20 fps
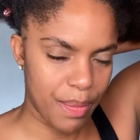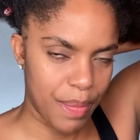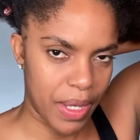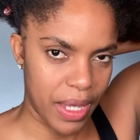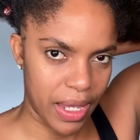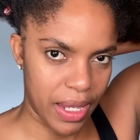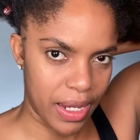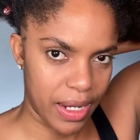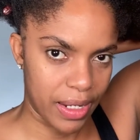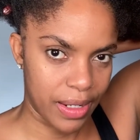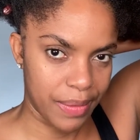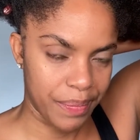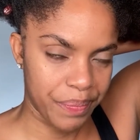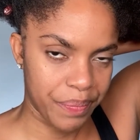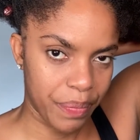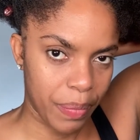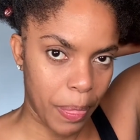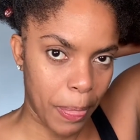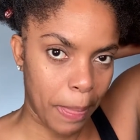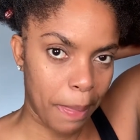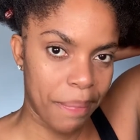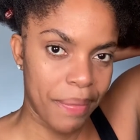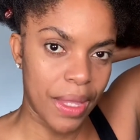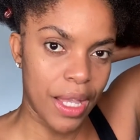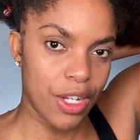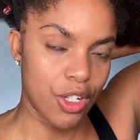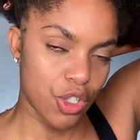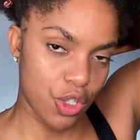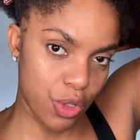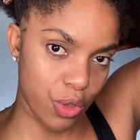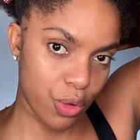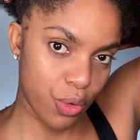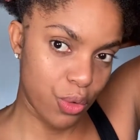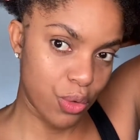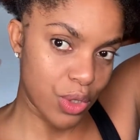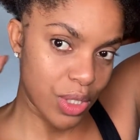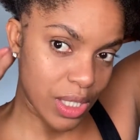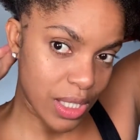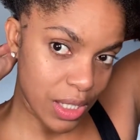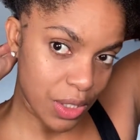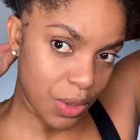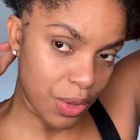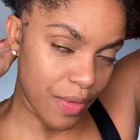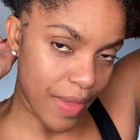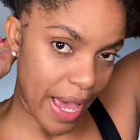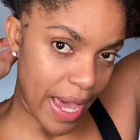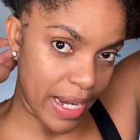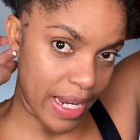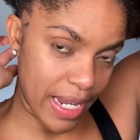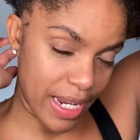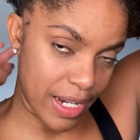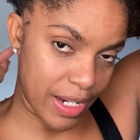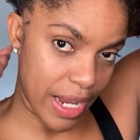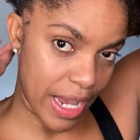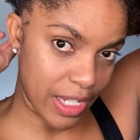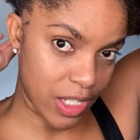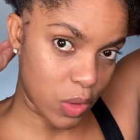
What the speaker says: pin to seal that in as